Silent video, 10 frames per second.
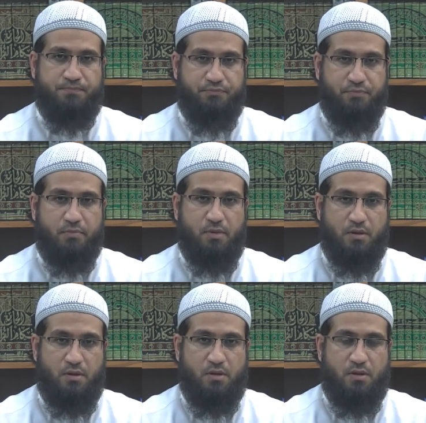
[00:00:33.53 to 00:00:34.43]

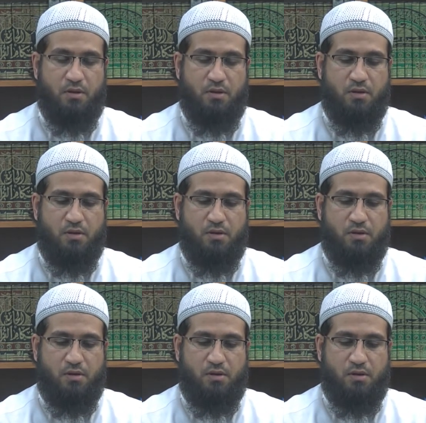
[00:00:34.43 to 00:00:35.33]
Nothing is said.